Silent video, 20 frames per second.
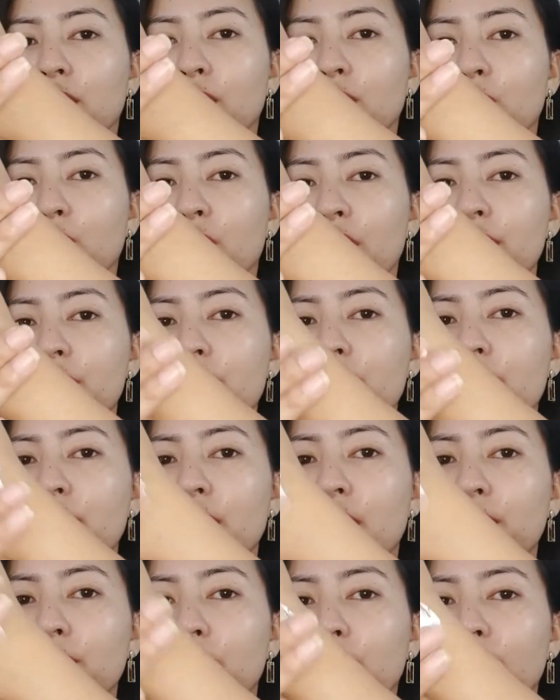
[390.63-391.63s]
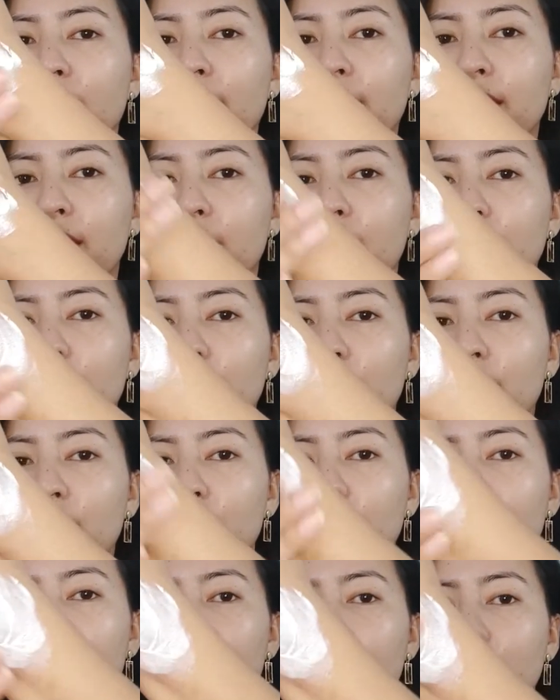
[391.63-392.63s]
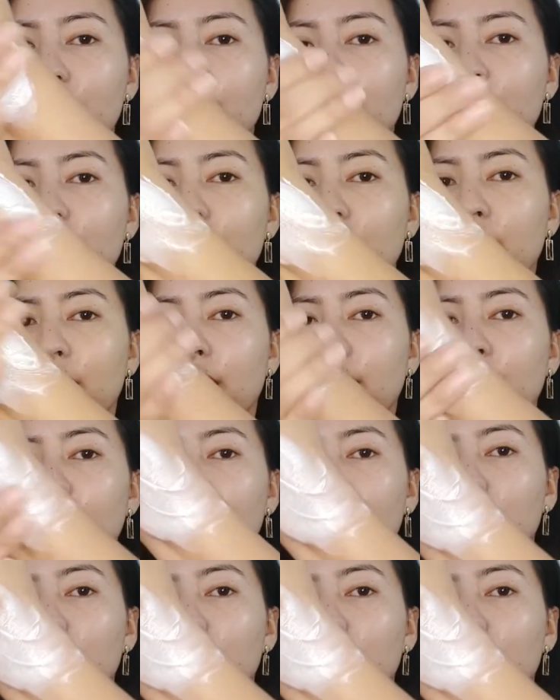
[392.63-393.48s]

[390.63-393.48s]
once you start blending this into your skin,